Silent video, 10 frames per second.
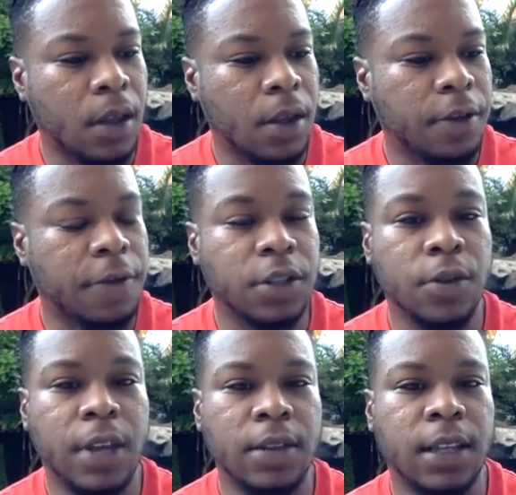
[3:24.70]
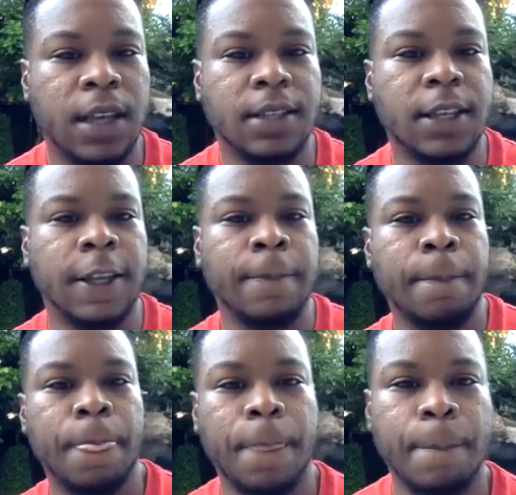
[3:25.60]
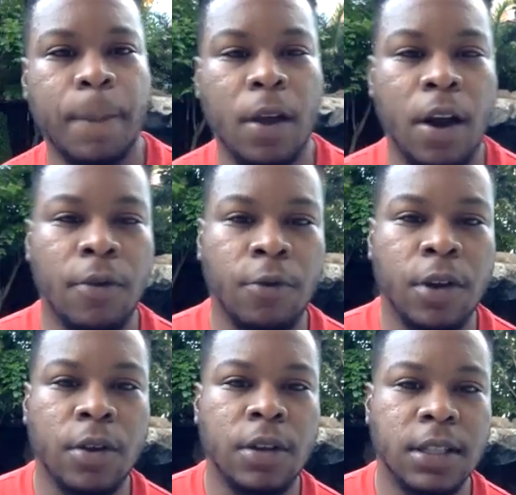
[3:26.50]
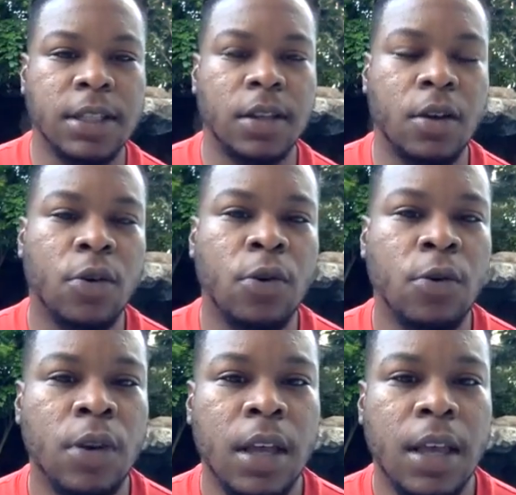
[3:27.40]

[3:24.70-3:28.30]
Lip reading: for 2018. Our realistic goal